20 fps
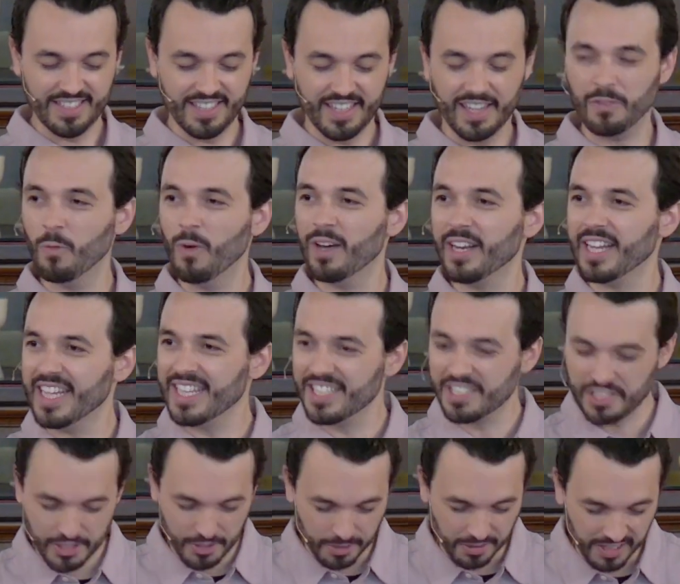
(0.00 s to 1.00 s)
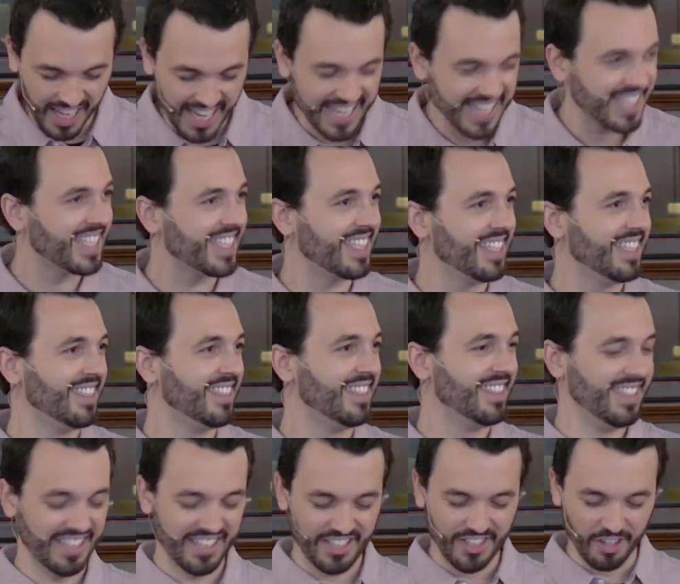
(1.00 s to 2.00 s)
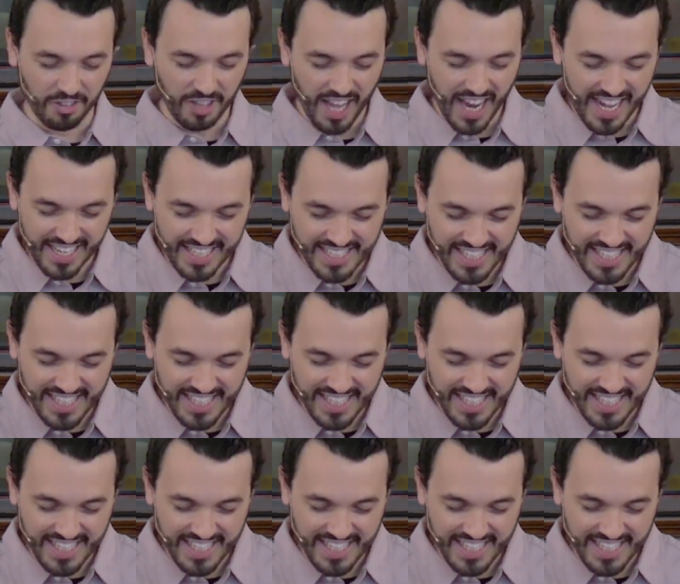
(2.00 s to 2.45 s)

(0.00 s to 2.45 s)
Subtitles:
And what is your light? Your light